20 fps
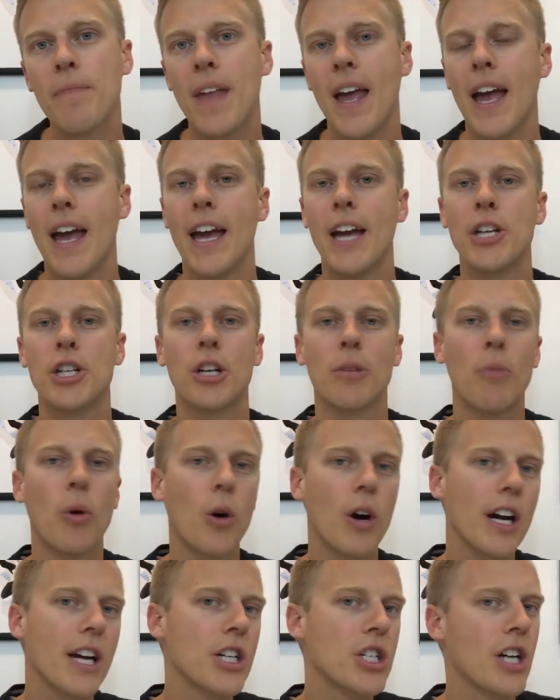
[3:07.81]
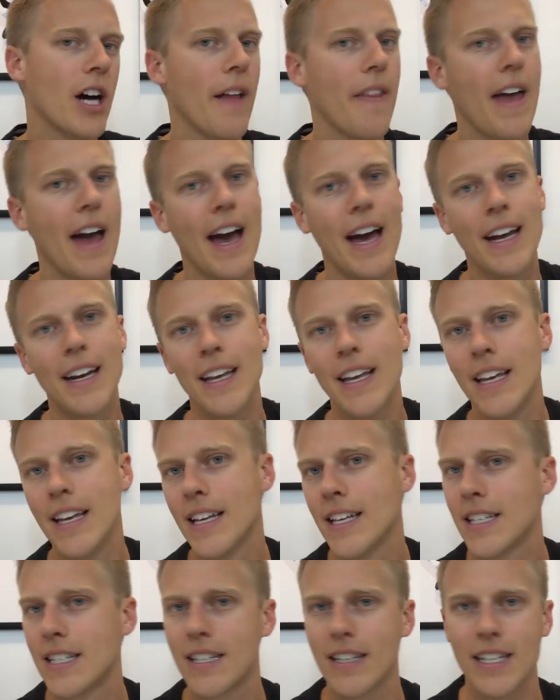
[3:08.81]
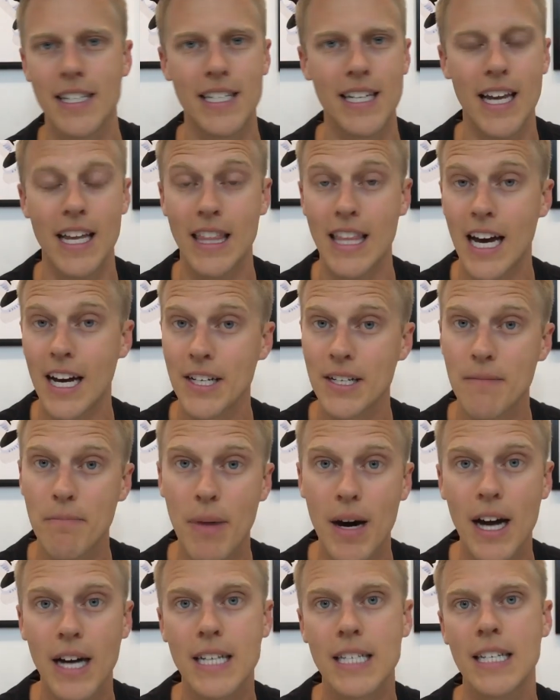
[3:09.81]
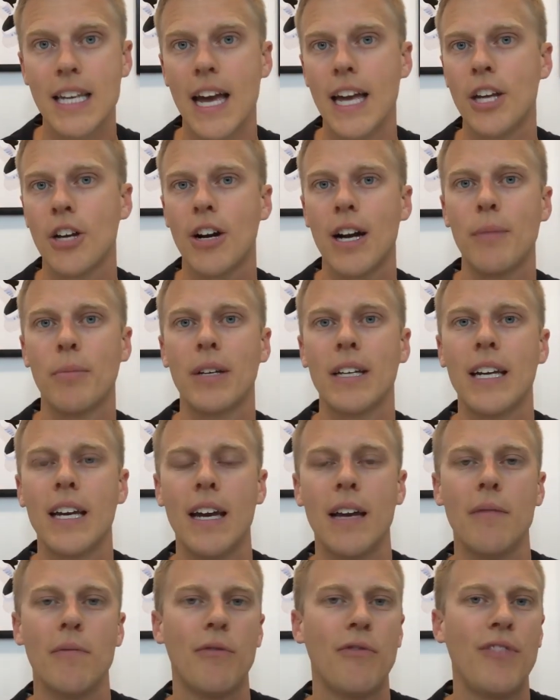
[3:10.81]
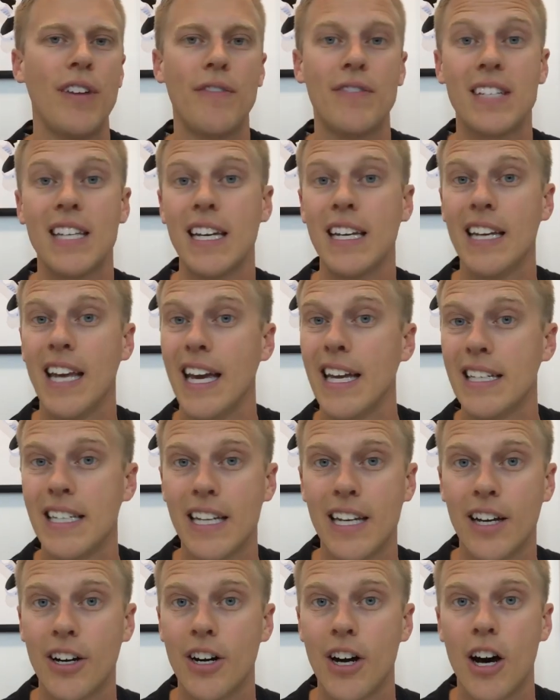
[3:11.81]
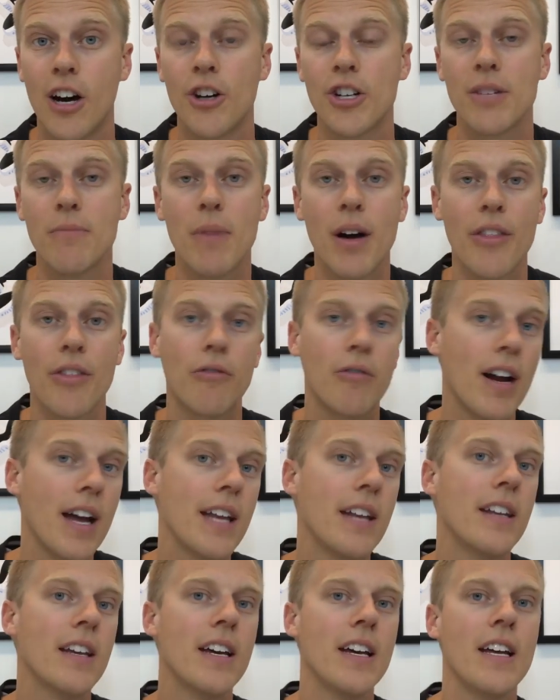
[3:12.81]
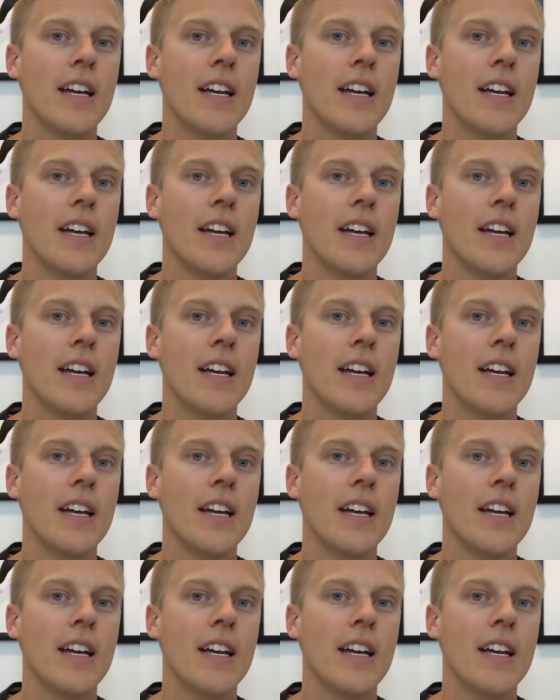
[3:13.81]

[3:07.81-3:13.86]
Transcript: and your mortgage on that is, let's say, $1,000, and you're able to get $1,500 to $1,800 a month rent.